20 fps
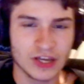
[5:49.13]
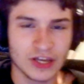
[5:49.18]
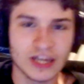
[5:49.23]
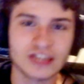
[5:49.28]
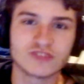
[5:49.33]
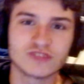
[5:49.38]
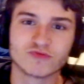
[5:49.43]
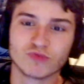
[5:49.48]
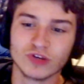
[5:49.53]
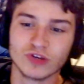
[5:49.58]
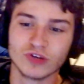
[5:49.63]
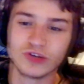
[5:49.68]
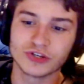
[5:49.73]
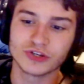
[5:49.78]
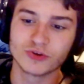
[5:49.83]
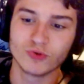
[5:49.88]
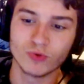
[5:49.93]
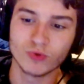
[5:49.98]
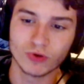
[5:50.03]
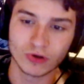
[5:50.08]
It's really
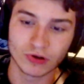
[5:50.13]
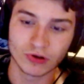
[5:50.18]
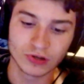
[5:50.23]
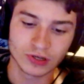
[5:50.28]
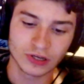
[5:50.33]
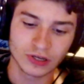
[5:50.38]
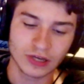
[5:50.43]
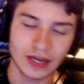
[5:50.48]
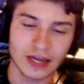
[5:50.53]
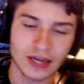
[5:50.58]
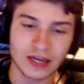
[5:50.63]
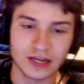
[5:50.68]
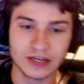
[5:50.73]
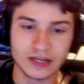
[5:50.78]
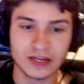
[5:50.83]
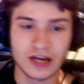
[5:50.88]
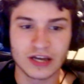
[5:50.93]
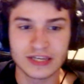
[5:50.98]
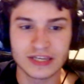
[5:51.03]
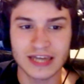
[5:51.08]
cool,
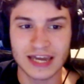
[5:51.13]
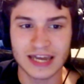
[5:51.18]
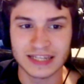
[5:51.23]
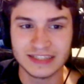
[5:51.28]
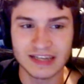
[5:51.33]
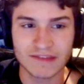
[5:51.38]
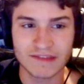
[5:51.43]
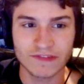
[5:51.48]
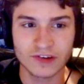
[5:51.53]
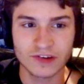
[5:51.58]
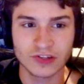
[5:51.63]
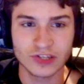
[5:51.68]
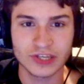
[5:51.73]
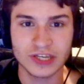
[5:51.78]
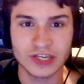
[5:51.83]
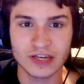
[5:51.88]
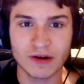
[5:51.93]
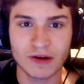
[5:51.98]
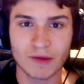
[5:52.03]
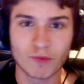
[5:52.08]
and yeah,
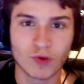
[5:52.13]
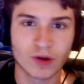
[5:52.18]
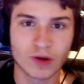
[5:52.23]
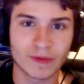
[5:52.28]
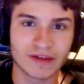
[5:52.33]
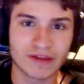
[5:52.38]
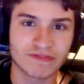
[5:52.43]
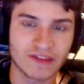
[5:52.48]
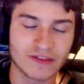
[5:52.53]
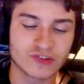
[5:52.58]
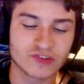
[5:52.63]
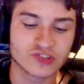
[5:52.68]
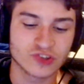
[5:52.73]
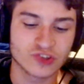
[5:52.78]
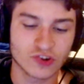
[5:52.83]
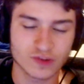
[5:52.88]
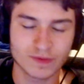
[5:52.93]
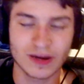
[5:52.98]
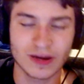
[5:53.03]
definitely one of my favorite songs.